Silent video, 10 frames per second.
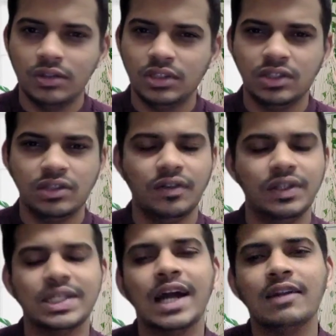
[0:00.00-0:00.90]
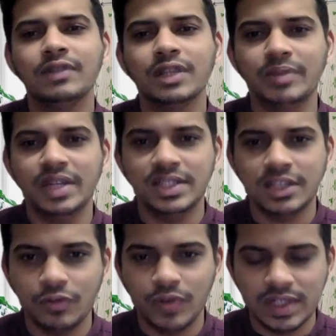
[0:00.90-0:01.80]
Just we'll start with the
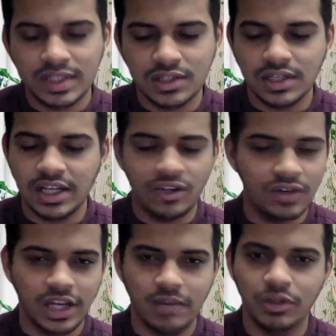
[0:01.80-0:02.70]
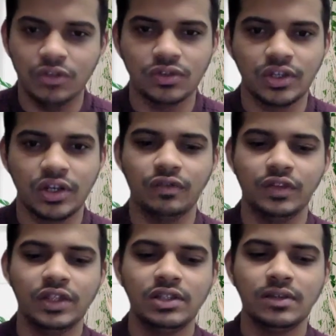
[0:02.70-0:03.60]
basic questions like your name and those kind of
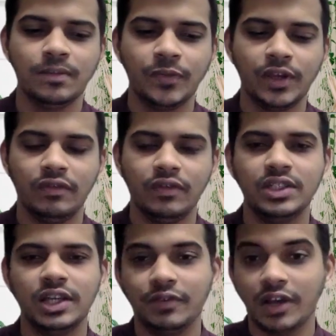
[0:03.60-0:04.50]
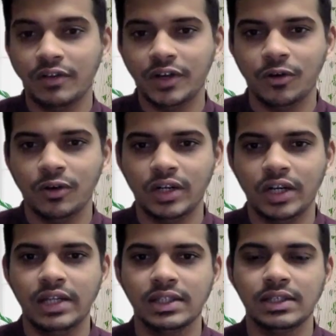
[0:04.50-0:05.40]
things, which I have covered
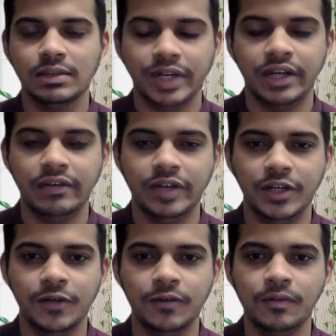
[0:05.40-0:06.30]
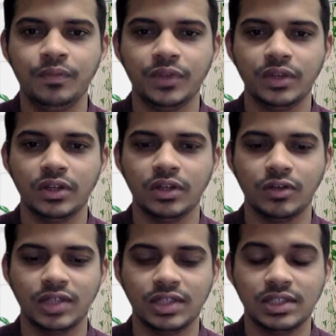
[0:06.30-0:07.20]
already in a separate video. The
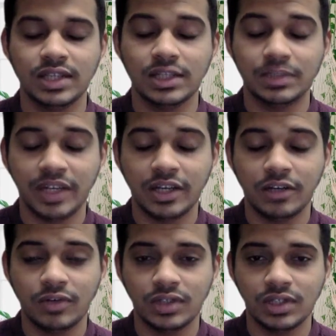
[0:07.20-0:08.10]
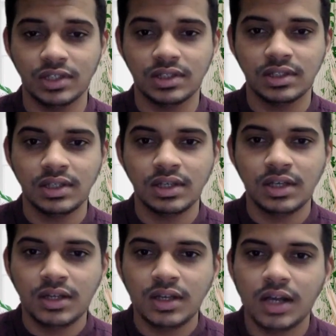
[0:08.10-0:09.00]
expected questions
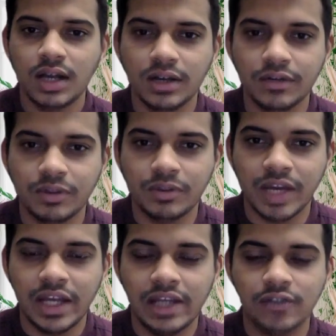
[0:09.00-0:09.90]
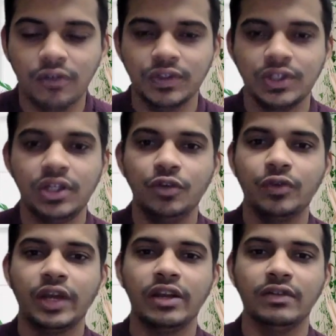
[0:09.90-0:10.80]
from IAS officer, you
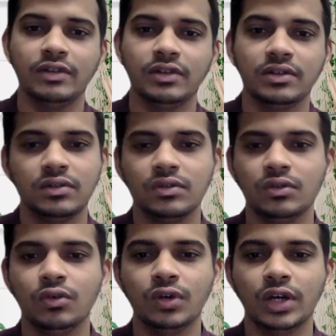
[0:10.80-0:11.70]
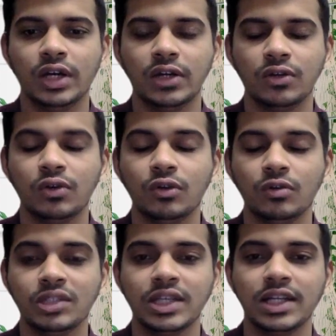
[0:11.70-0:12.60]
can go to
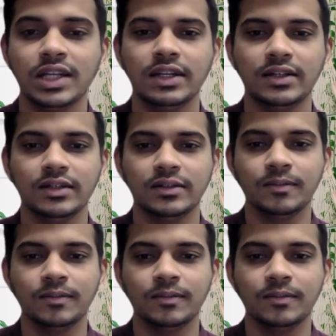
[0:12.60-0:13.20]
my channel and